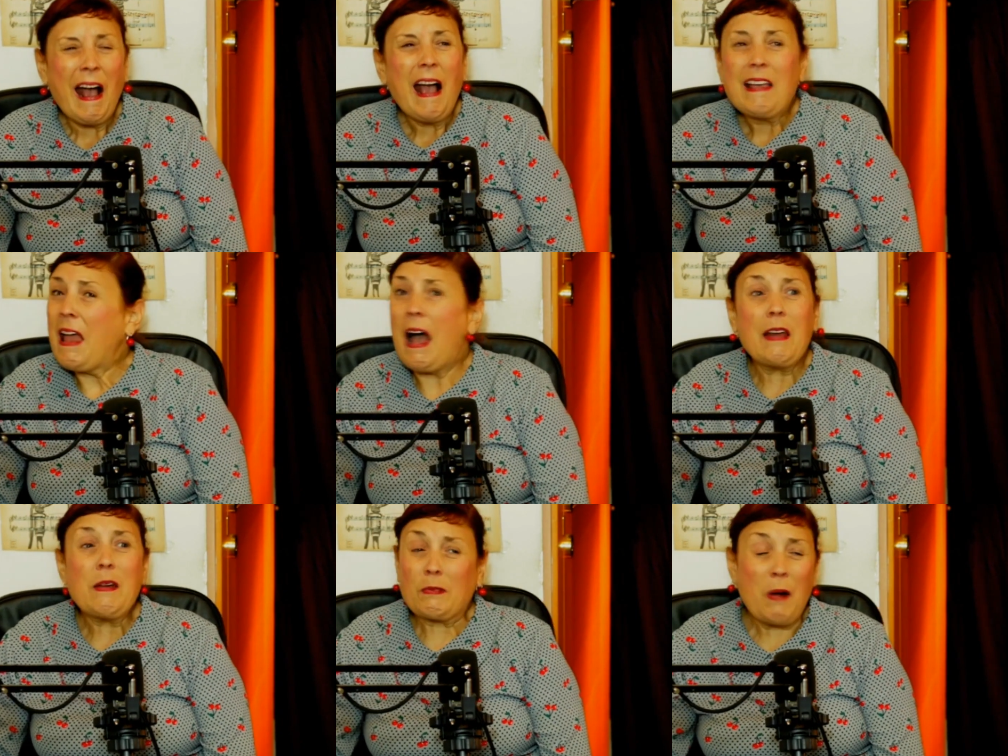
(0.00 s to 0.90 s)
Yeah, I
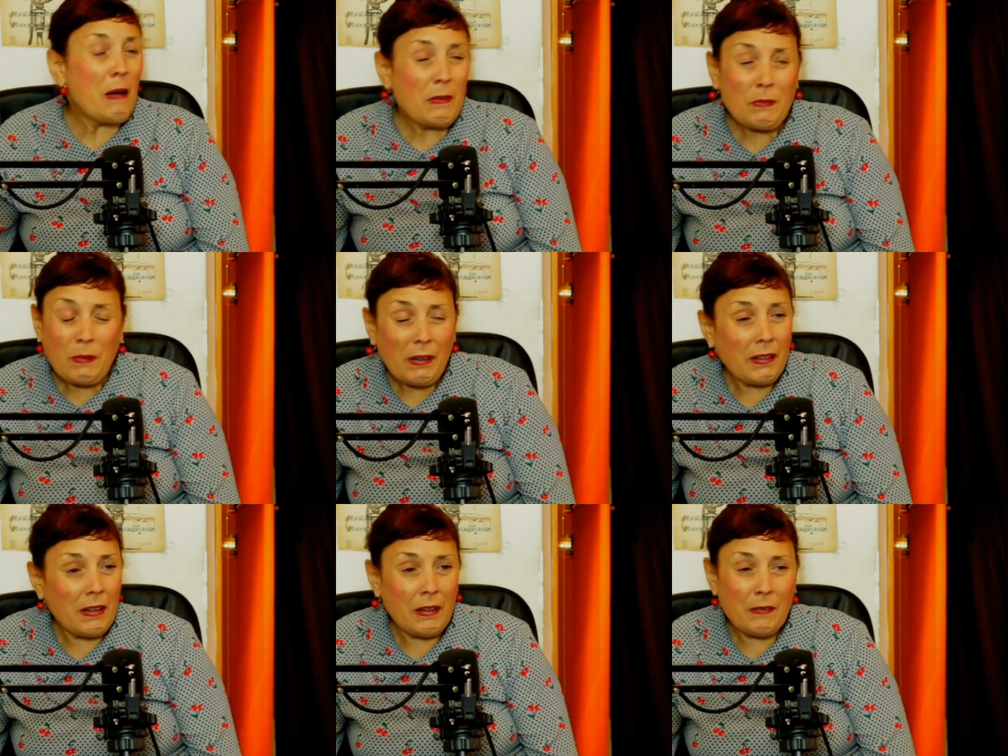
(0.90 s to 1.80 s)
know Robin
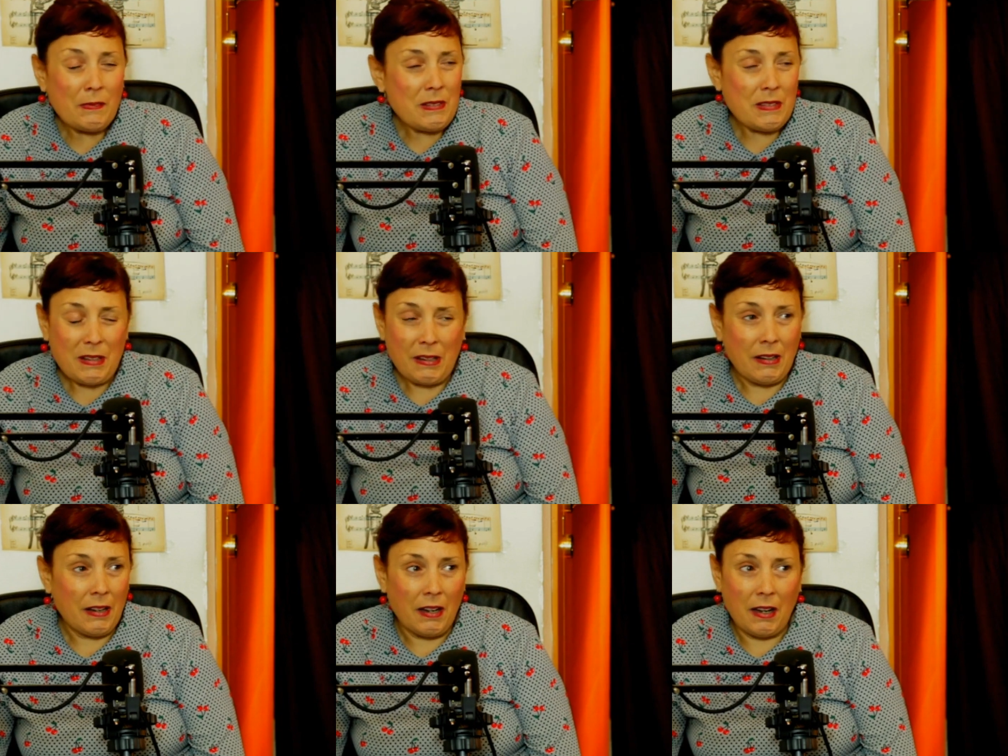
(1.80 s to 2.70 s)
Williams.
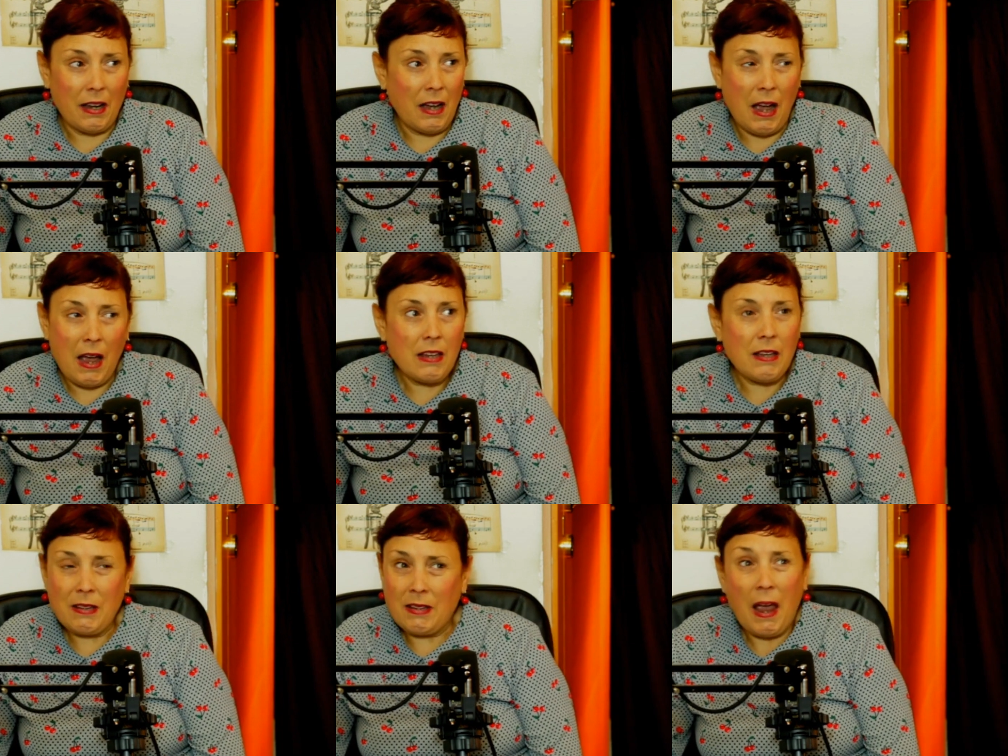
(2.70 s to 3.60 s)

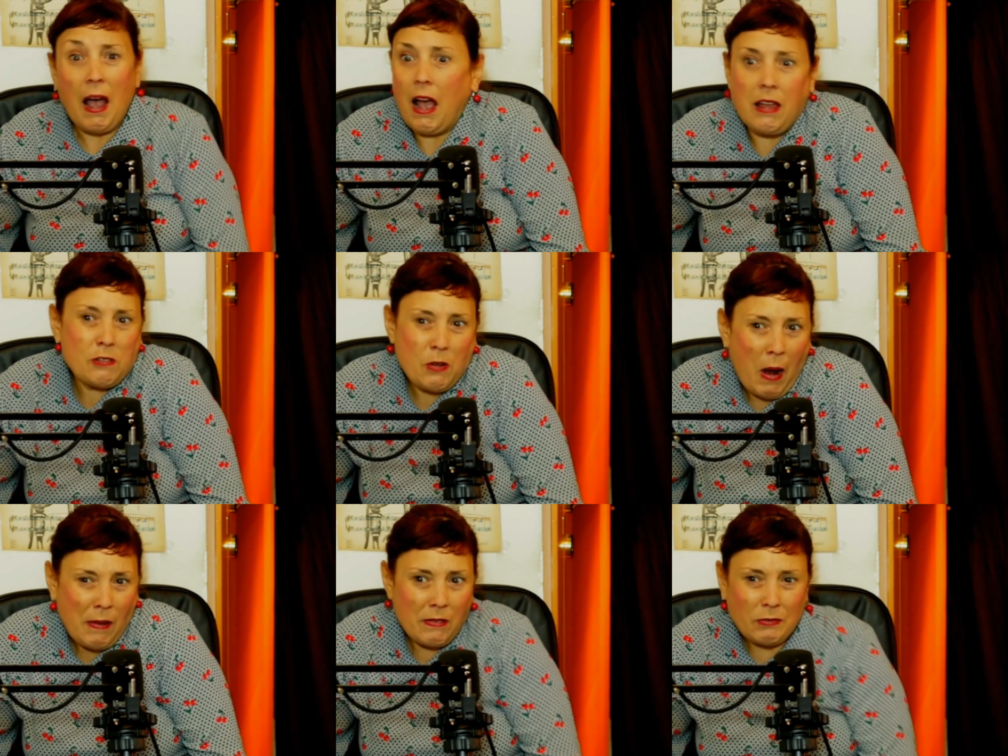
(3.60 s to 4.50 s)
And so
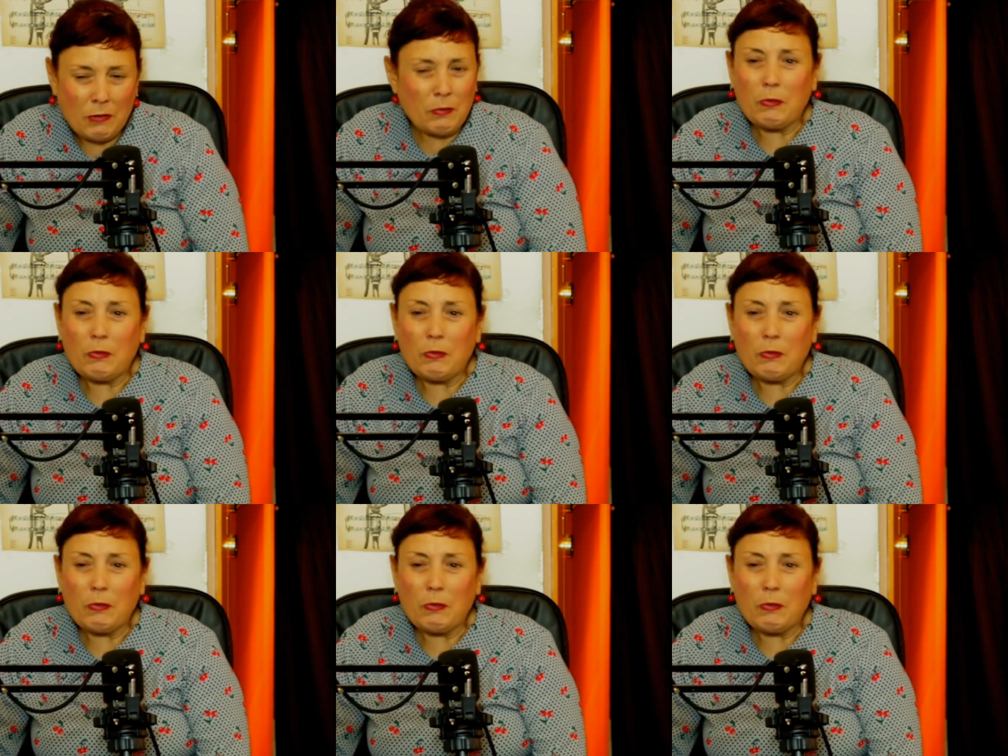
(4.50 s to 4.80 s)
I'm the first.